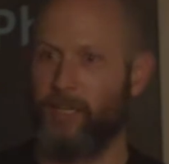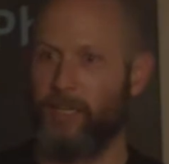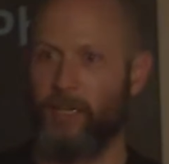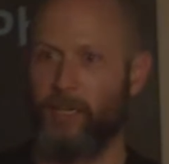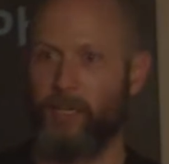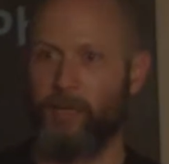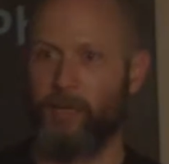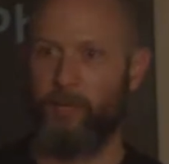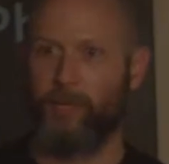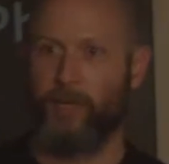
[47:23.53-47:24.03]

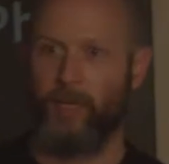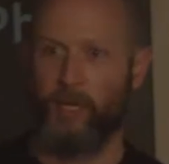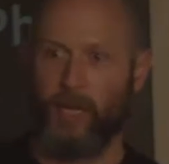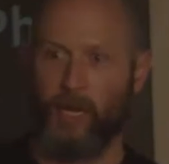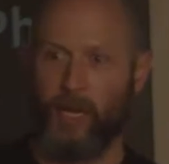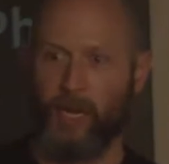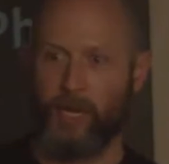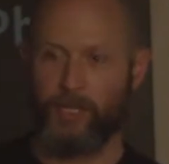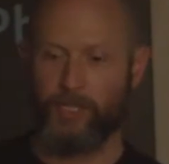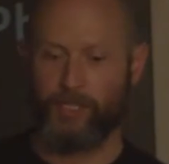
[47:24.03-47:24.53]
Um,
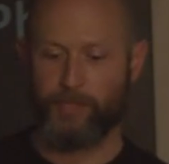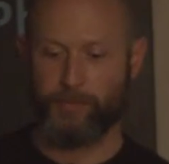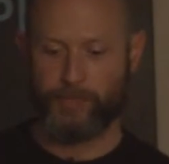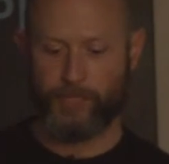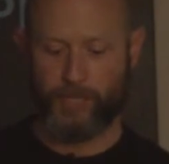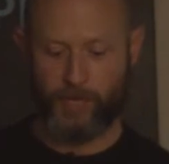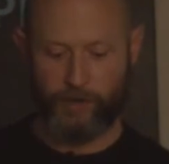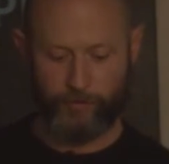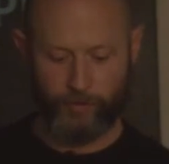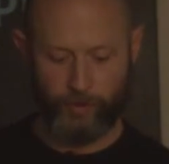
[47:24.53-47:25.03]
I did some
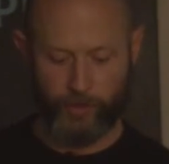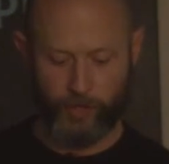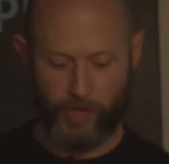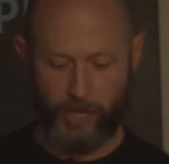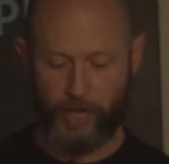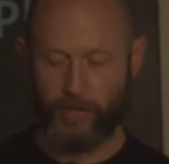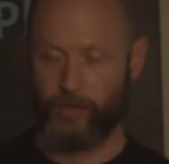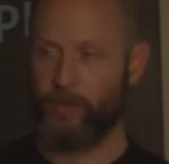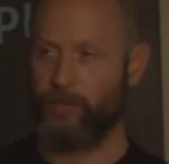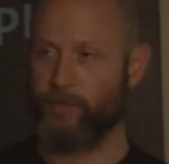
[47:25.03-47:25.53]
stuff for
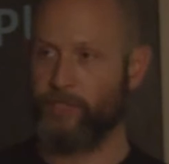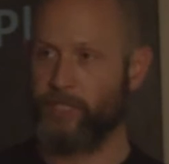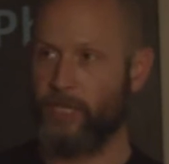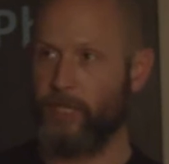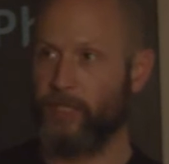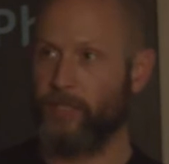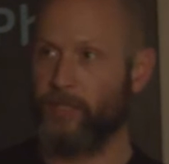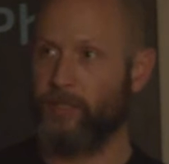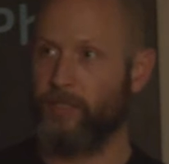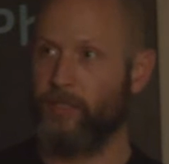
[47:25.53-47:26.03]
Air New
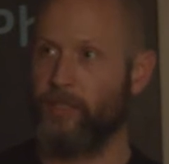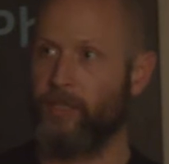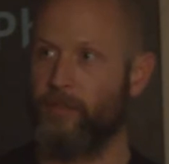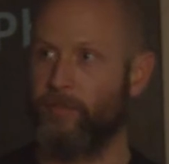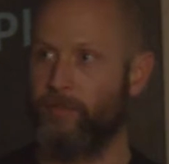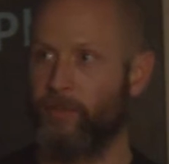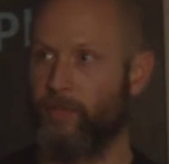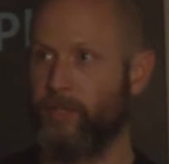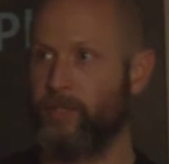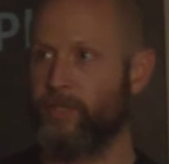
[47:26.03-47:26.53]
Zealand
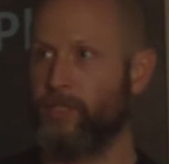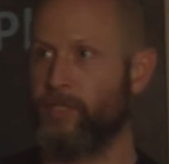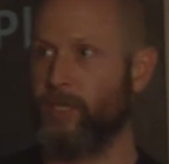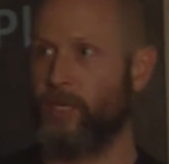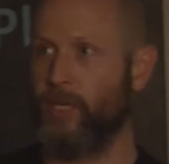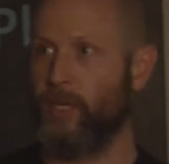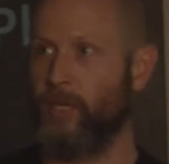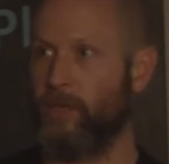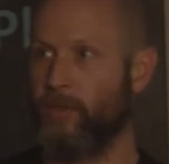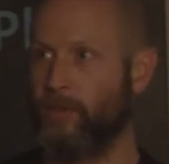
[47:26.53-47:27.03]
a few years
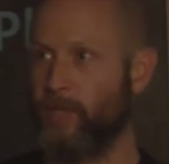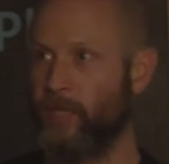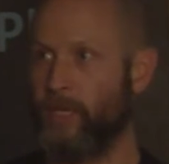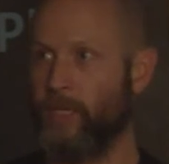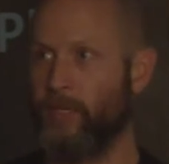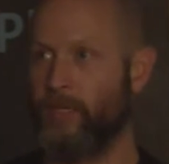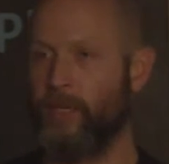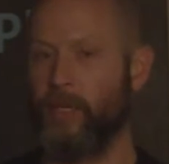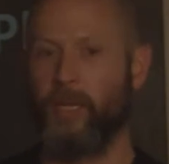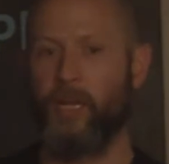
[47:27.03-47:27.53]
ago,
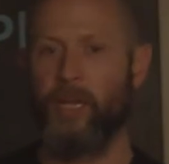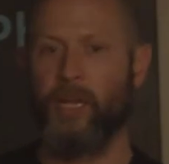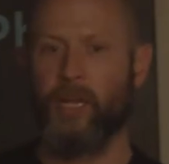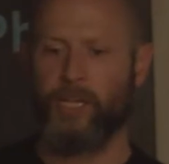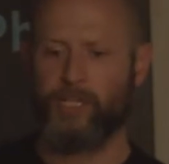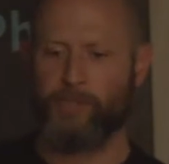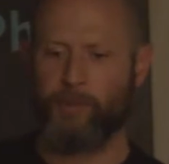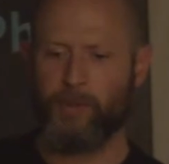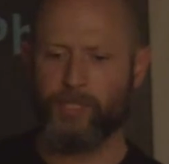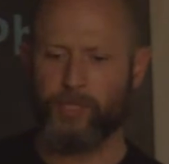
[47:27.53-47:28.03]
and
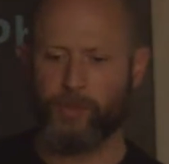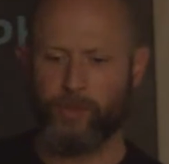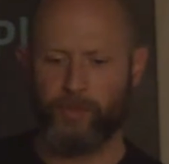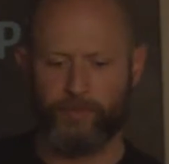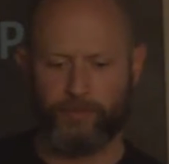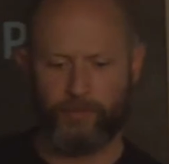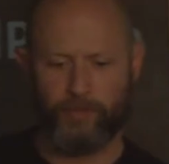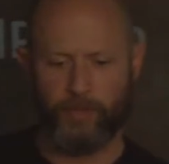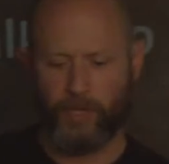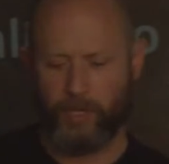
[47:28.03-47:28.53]
especially
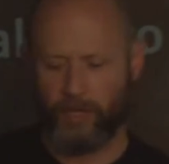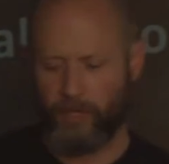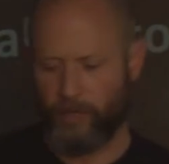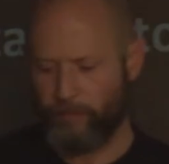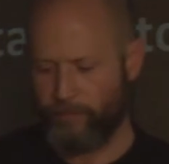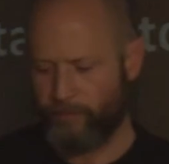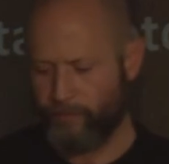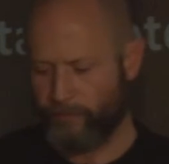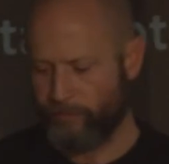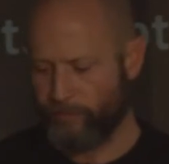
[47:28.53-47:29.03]
with
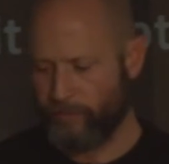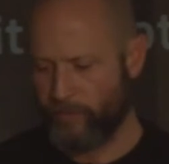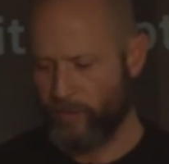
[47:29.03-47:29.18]
um,